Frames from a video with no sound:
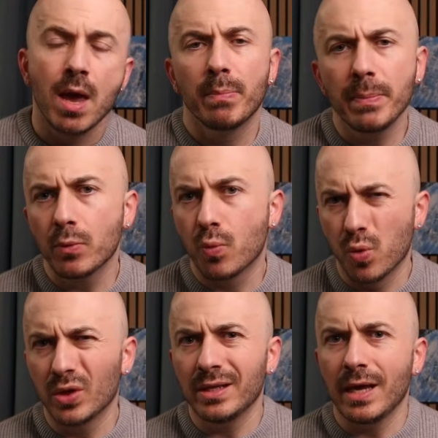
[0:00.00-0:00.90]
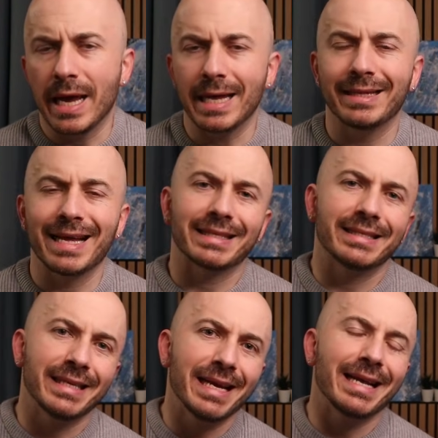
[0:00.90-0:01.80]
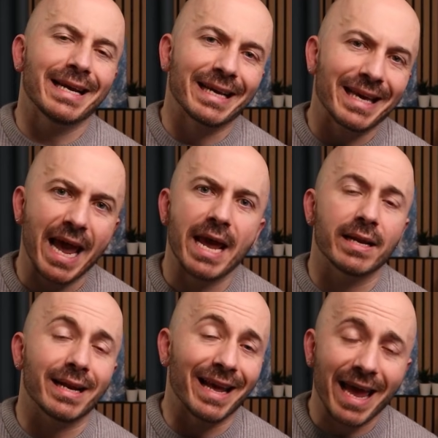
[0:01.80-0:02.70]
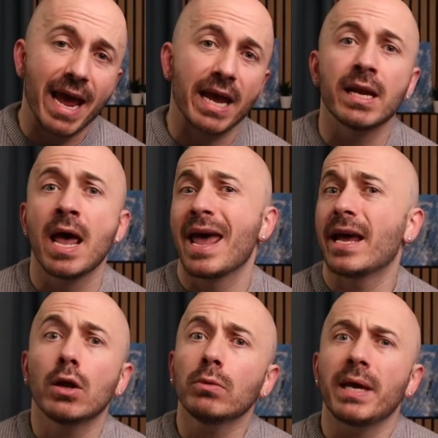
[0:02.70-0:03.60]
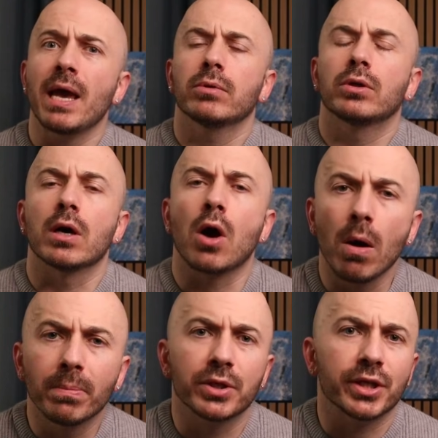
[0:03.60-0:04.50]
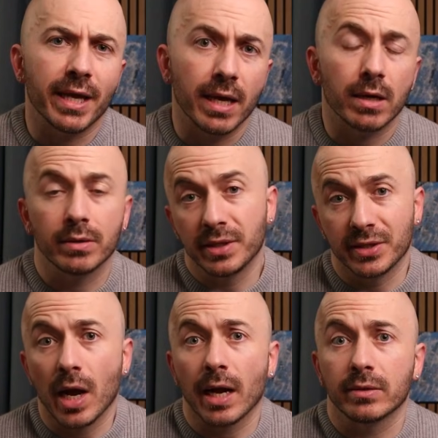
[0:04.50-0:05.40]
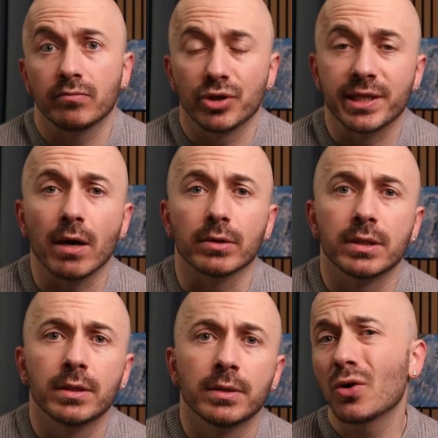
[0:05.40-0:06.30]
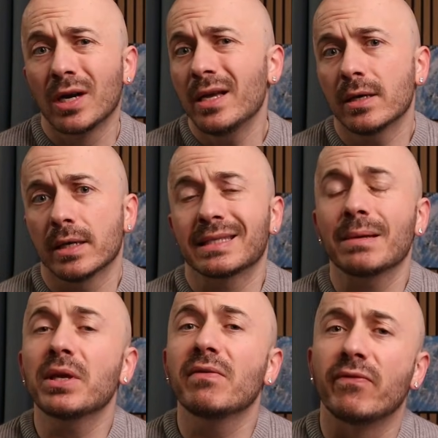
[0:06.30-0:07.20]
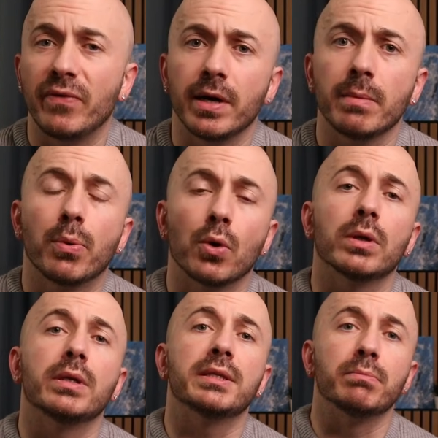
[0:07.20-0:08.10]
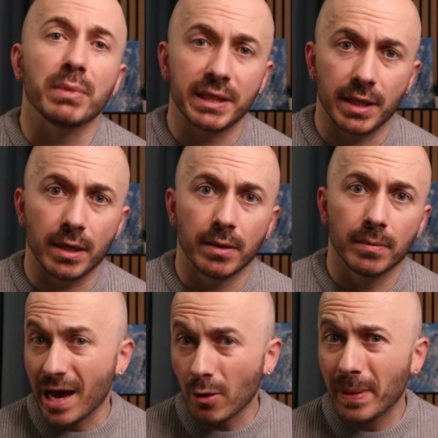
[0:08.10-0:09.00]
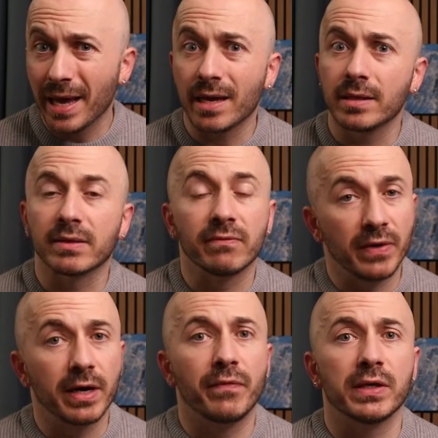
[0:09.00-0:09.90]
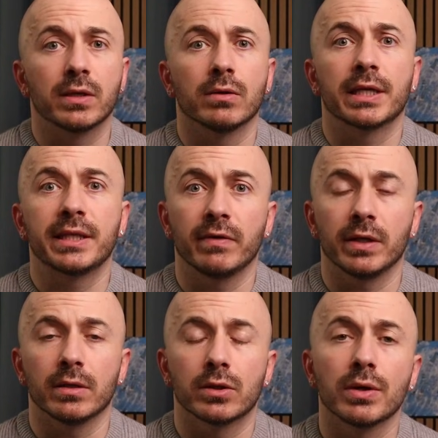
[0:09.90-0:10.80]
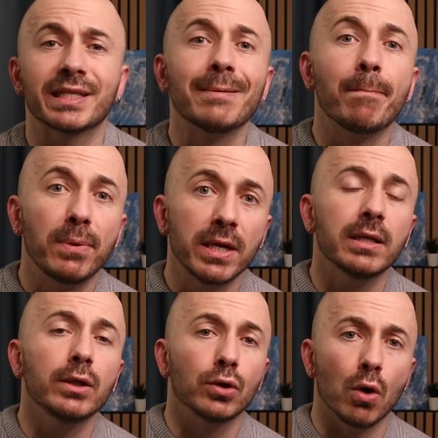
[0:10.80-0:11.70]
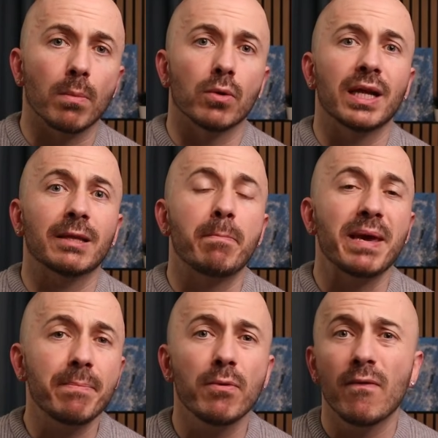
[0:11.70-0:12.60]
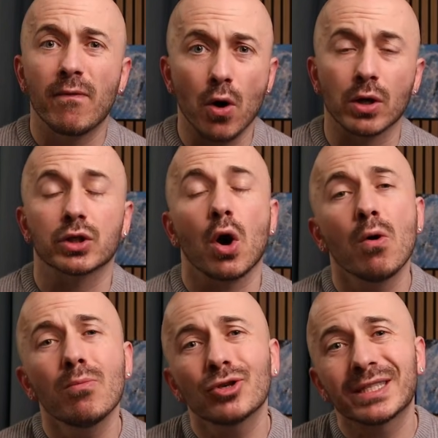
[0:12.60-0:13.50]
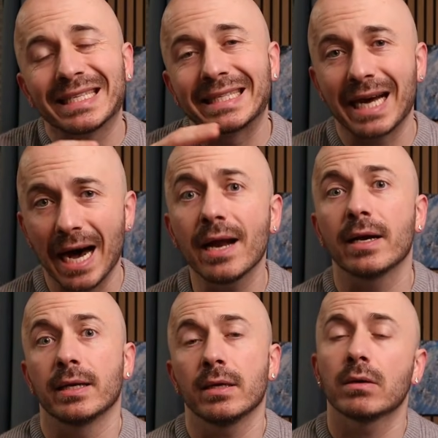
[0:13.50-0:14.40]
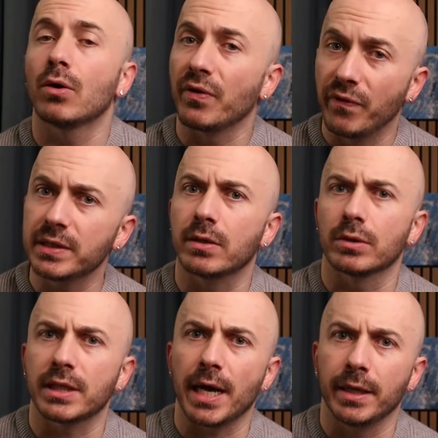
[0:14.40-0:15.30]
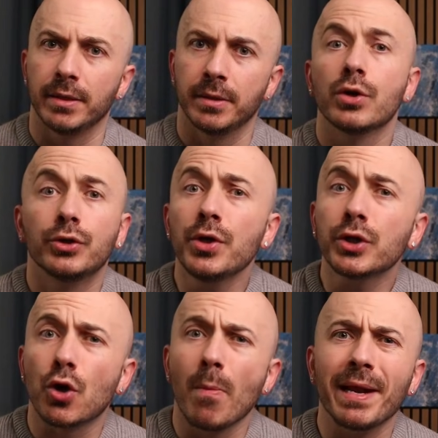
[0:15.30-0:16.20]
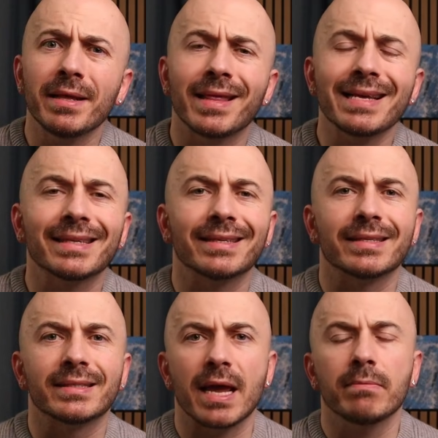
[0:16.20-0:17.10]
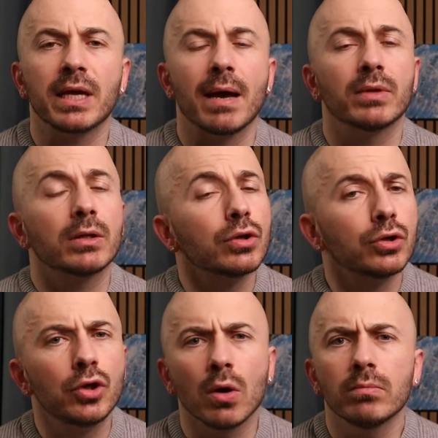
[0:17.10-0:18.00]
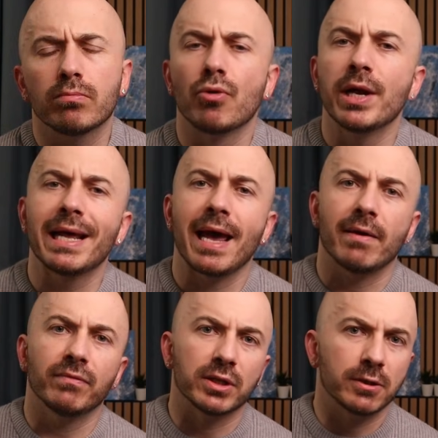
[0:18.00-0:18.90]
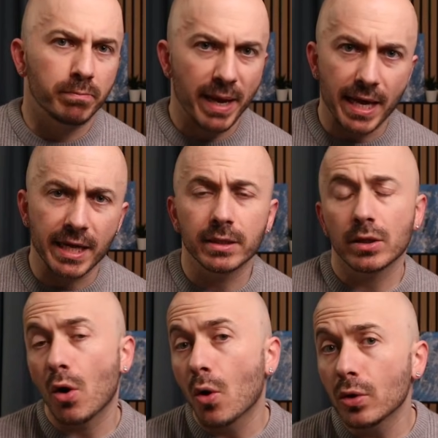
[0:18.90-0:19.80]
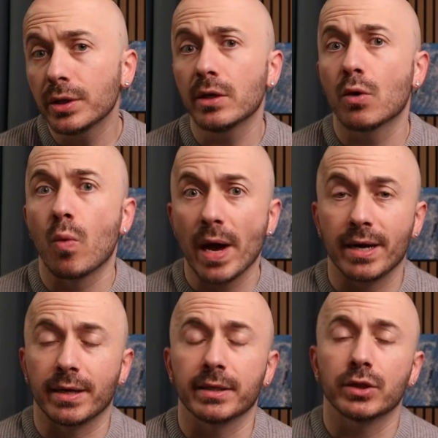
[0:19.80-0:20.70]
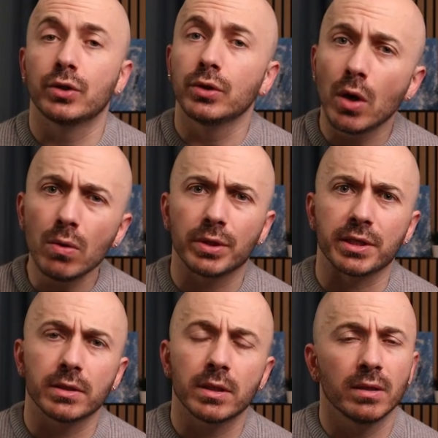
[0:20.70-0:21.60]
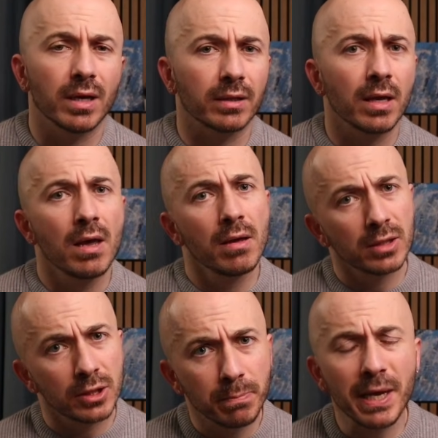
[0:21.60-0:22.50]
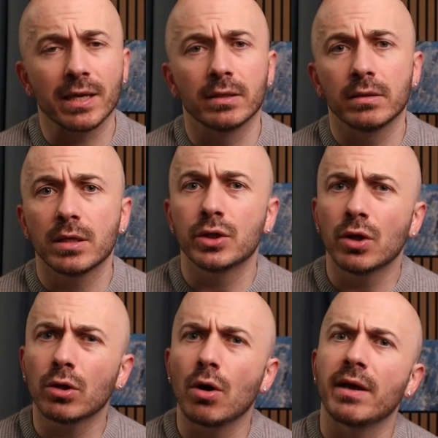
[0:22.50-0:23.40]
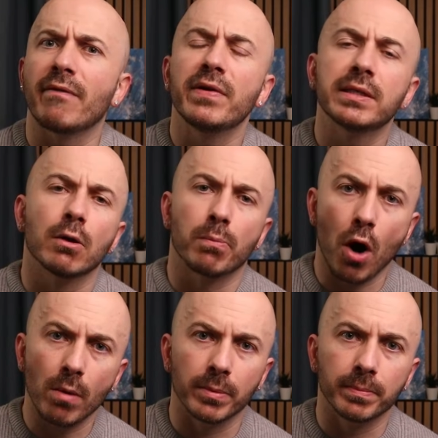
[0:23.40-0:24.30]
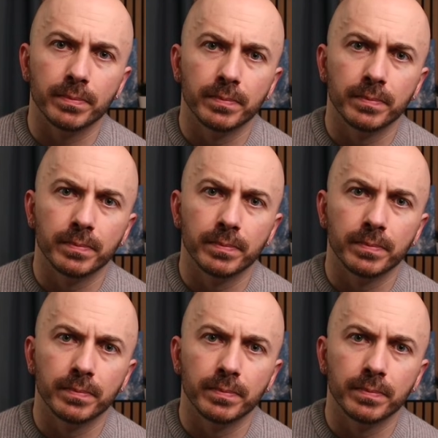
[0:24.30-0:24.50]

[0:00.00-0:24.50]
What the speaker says: People wouldn't hit that ceiling again and again and not be able to accomplish their desired results. So clearly something very important is missing. Piano playing is a very physical activity, so it's completely normal that people focus almost entirely on the physical side. You're doing so many things at the same time that you don't really have the space or the awareness to notice that speed is not only a physical problem.